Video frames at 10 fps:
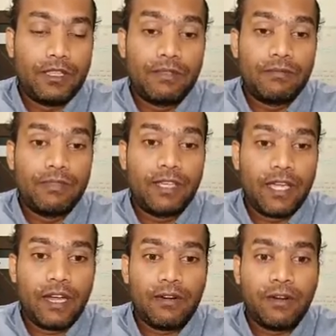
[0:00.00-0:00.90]
they
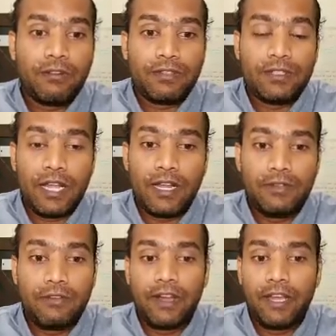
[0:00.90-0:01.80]
are
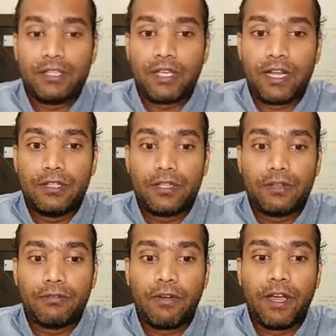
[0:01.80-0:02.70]
finding it challenging to
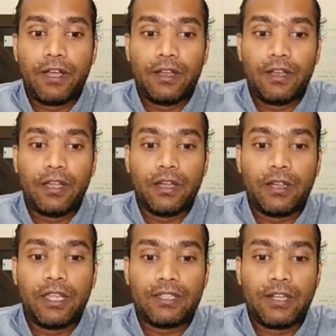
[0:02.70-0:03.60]
find and
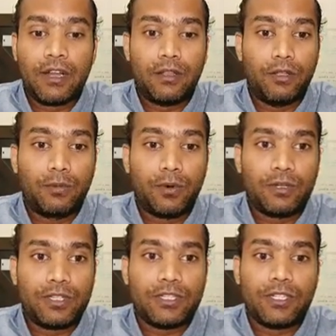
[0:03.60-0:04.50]
kickstart on the new
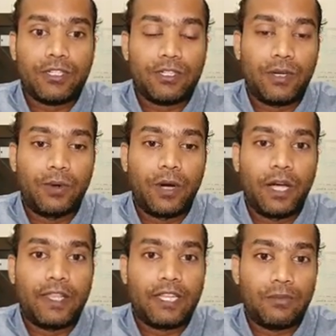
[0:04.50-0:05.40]
projects. So
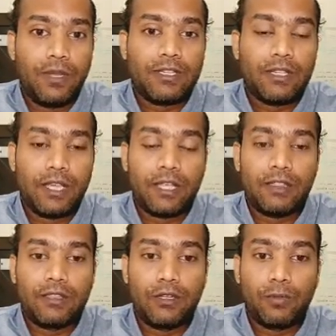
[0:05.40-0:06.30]
that means like
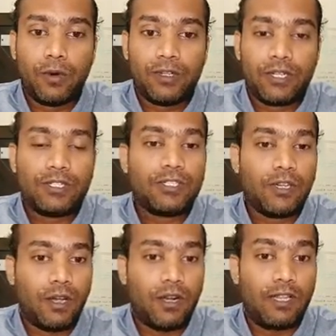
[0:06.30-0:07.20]
the new projects
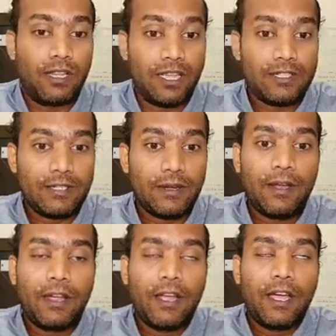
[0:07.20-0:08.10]
are lesser,
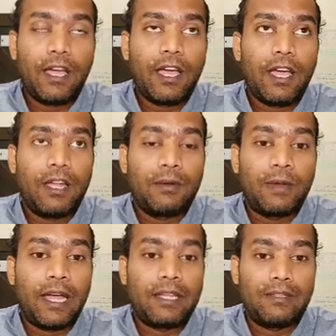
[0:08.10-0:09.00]
and
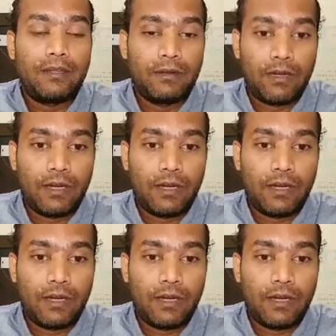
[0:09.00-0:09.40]
as in